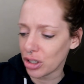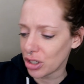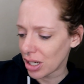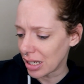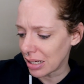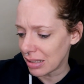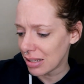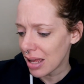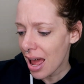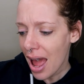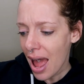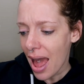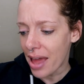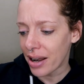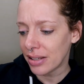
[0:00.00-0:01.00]
shades,
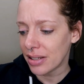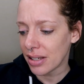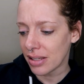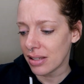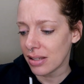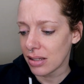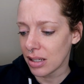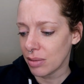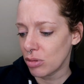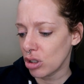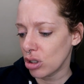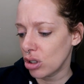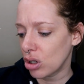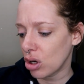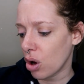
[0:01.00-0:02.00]
and it doesn't seem
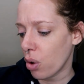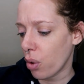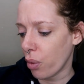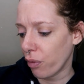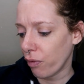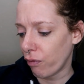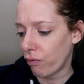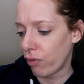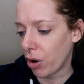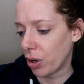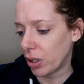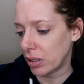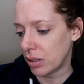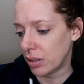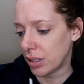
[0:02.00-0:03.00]
to go
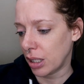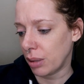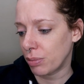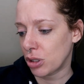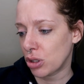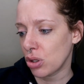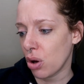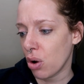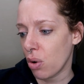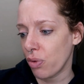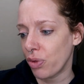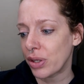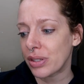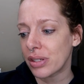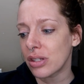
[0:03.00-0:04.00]
very deep.
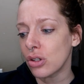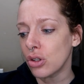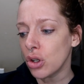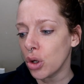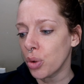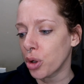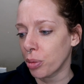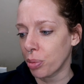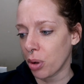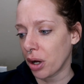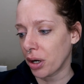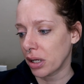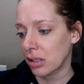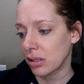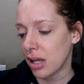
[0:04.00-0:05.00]
So this is a newer
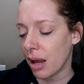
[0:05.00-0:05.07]
product.